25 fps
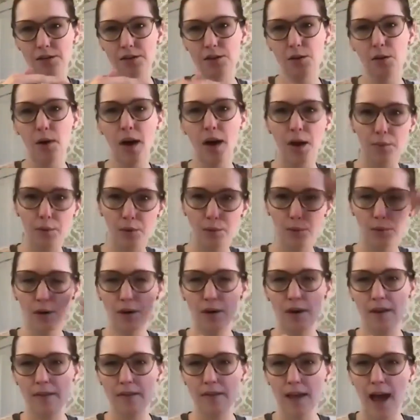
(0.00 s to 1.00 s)
So I would
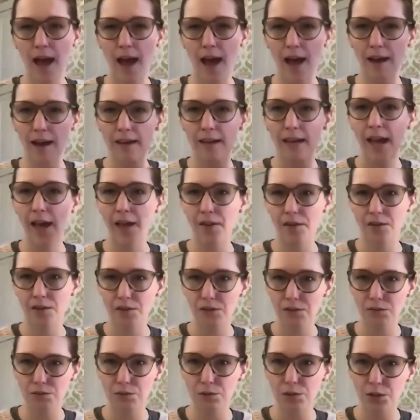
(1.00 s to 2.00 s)
work on that
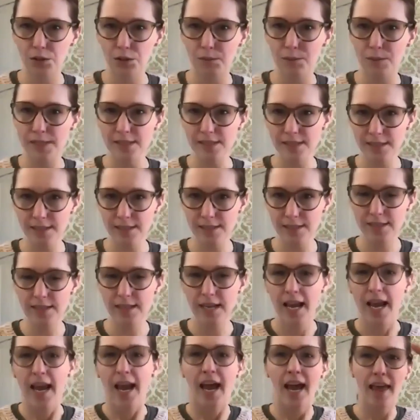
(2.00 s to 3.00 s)
calendar for your business
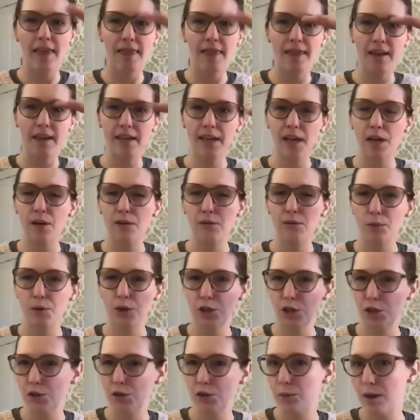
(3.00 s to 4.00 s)
and then kind of
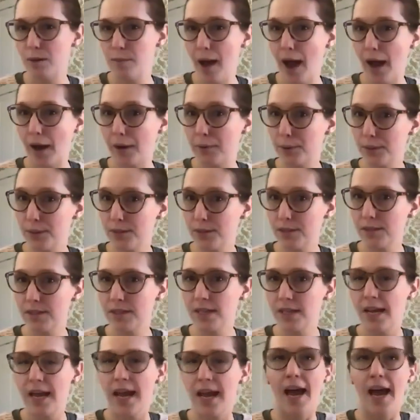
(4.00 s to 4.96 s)
work your way backwards.